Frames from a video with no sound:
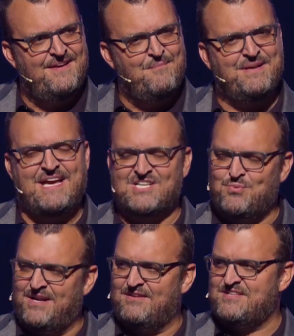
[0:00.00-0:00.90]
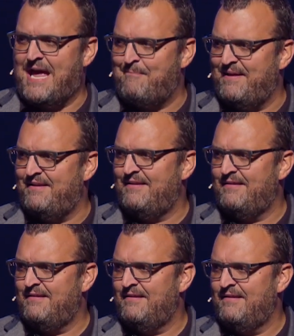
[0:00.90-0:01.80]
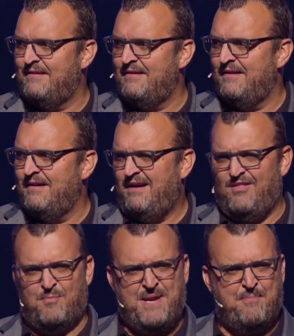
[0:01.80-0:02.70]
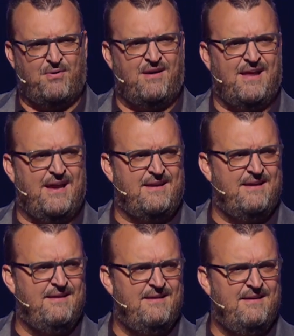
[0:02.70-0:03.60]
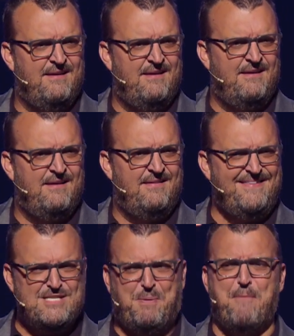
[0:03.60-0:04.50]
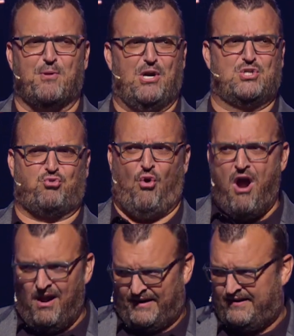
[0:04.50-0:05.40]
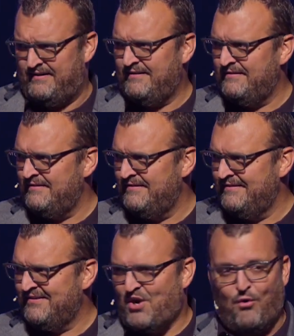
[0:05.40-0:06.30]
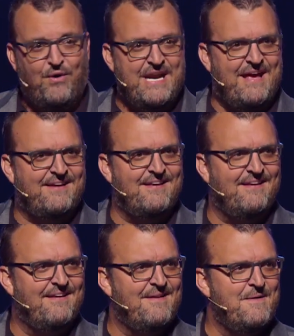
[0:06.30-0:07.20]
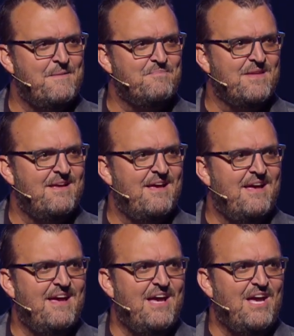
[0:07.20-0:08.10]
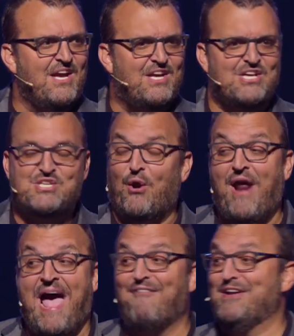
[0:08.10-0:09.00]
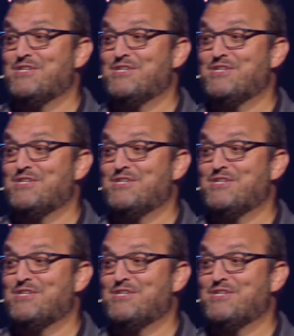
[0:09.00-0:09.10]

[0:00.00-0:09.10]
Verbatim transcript: But guess what else happened? Other people are like, these people are drunk. Go read it because they're having